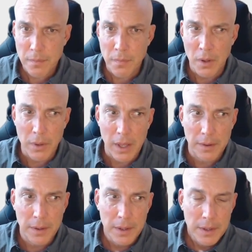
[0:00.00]
Okay,
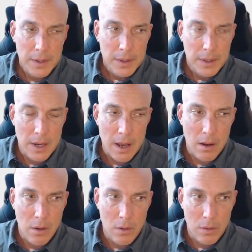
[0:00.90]

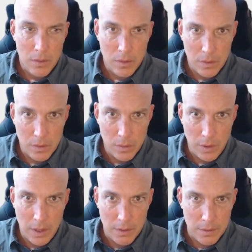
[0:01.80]
now
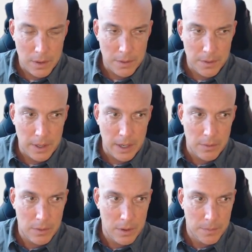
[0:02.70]
here's another
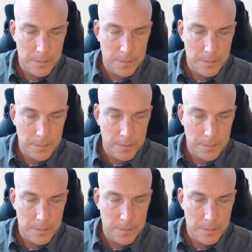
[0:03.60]
error